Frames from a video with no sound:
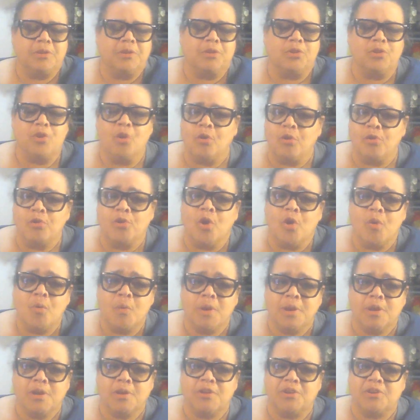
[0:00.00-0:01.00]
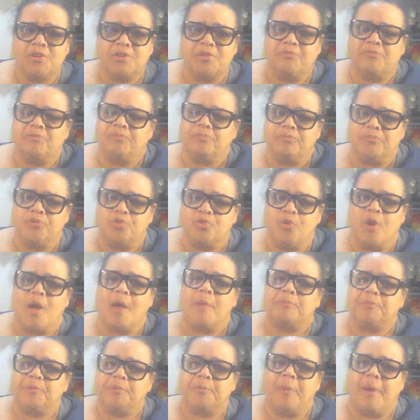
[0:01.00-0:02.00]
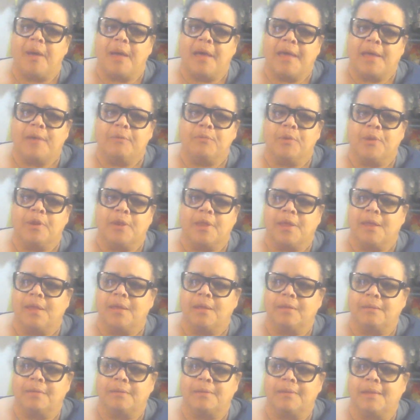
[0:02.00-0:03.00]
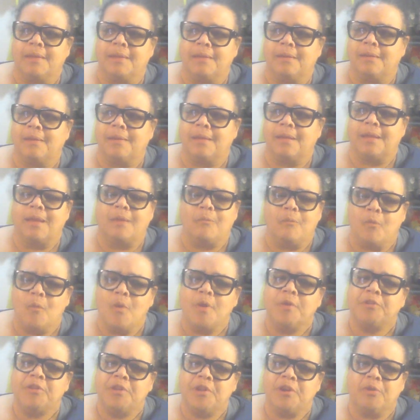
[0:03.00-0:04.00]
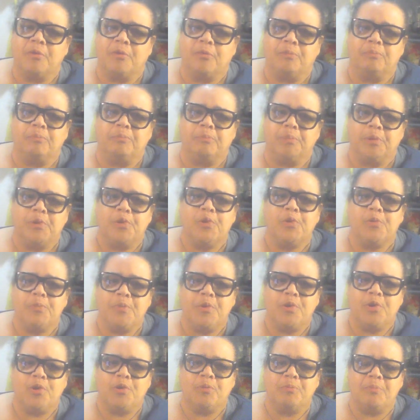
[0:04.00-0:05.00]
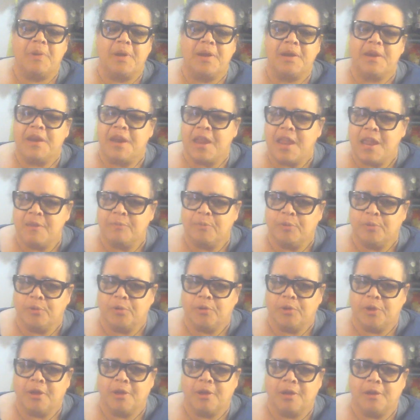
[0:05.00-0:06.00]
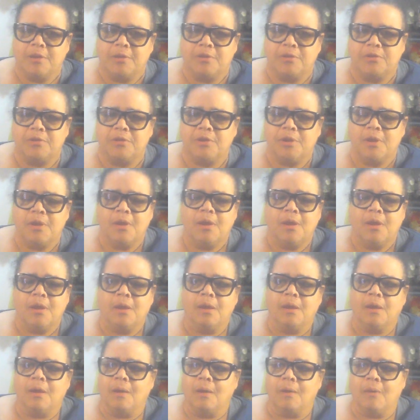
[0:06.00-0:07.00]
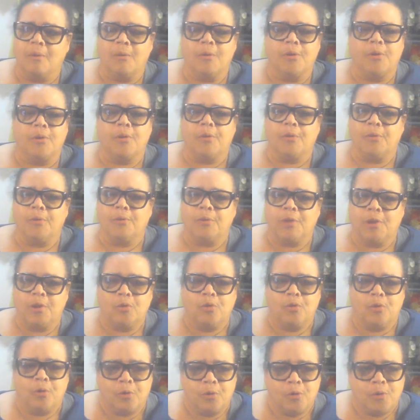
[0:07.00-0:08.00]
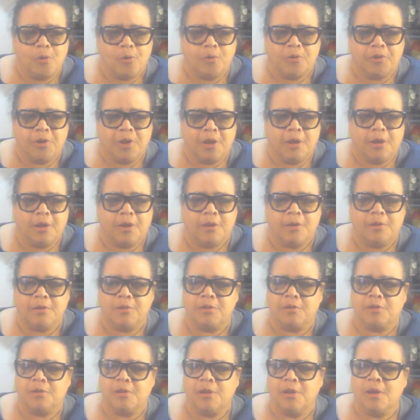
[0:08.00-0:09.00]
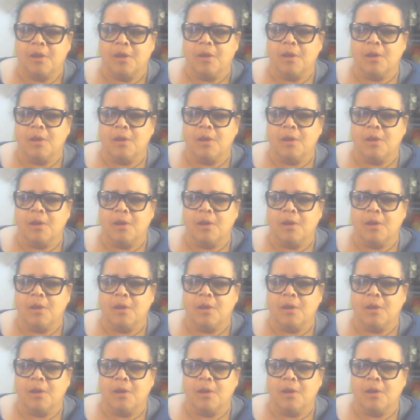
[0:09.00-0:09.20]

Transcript: no, no one just drops by really. Like once in a blue moon, my neighbor does, or her little girl does,